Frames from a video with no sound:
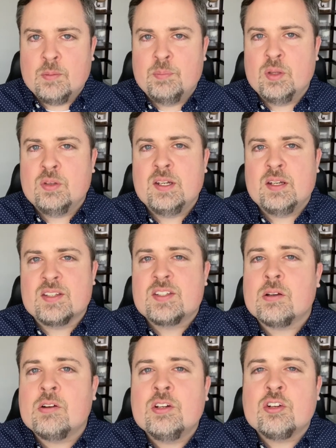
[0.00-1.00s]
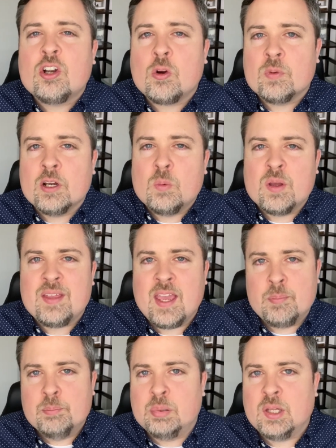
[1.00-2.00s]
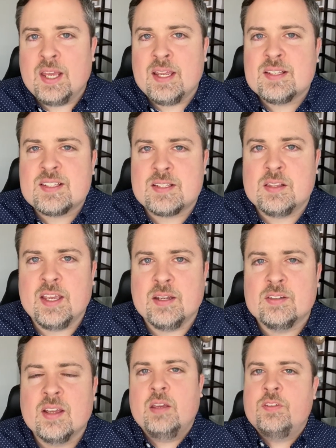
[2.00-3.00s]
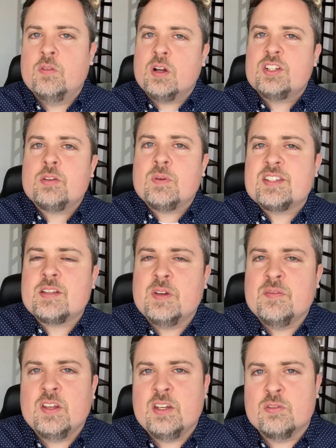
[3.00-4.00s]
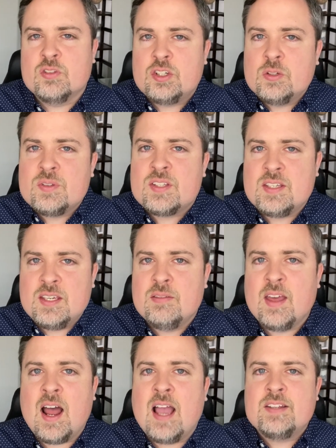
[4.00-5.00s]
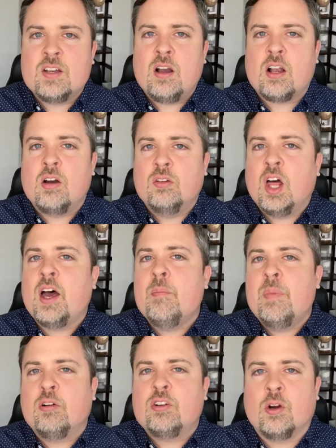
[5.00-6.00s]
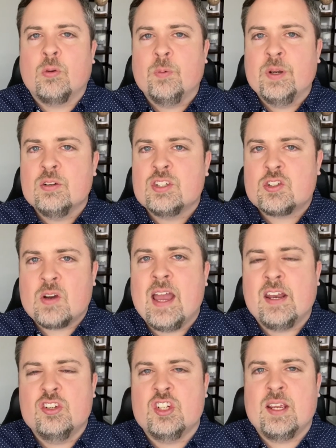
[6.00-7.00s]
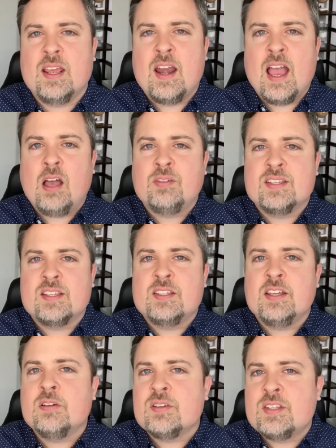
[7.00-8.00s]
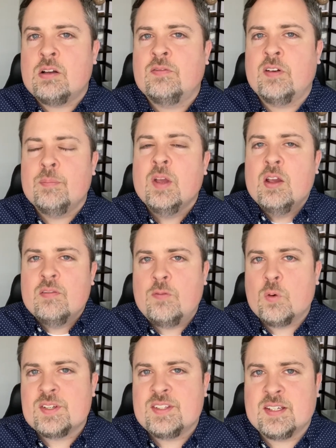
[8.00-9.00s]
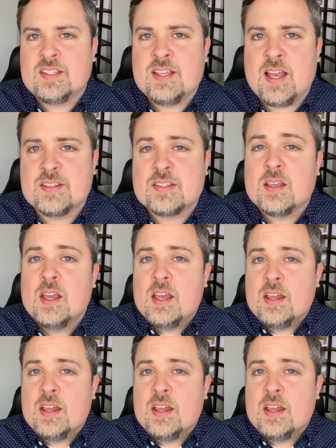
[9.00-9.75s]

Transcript: the ability to start your career with a blank slate. If you have watched the rest of my videos, you'll see that I talk a lot about career strategy and how to set yourself up for success.